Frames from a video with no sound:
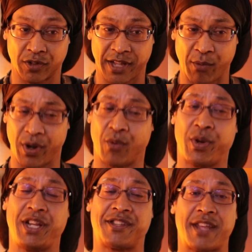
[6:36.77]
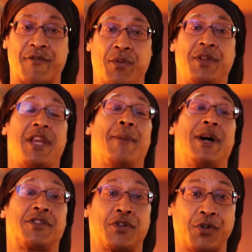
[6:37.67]
said we descend from the
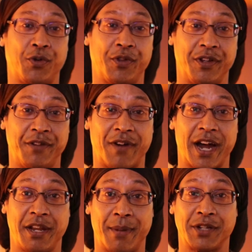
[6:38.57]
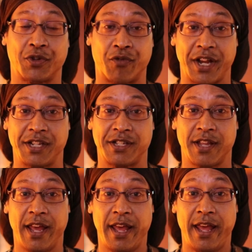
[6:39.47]
Yamato, the divine Yamato
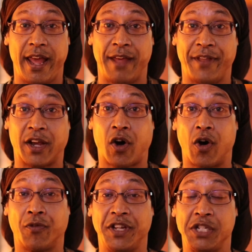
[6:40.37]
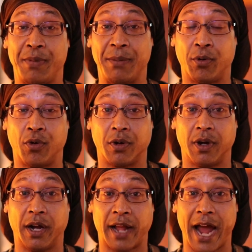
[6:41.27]
race, and they called these
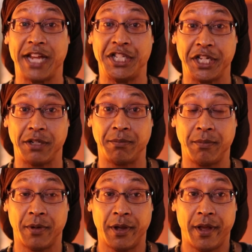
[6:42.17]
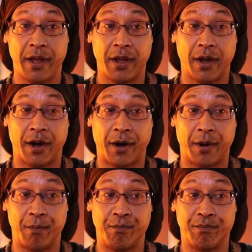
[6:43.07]
people gaijin.
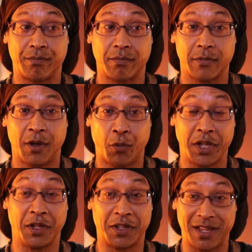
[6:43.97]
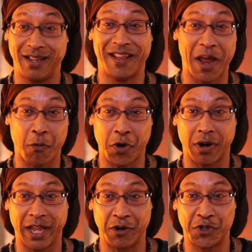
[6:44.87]
And we can get into that
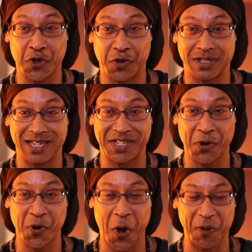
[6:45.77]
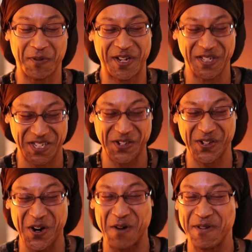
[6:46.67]
word later too, because they still call
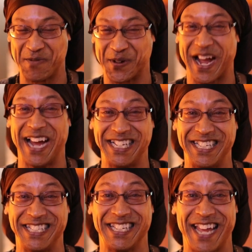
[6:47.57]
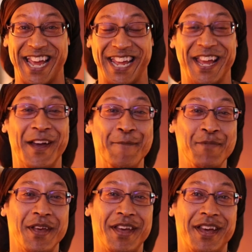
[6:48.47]
people gaijin today.
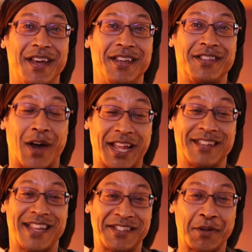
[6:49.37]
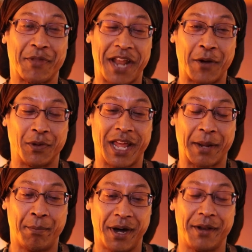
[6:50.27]
So I guess that's something I don't
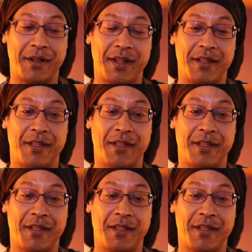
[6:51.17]
like. But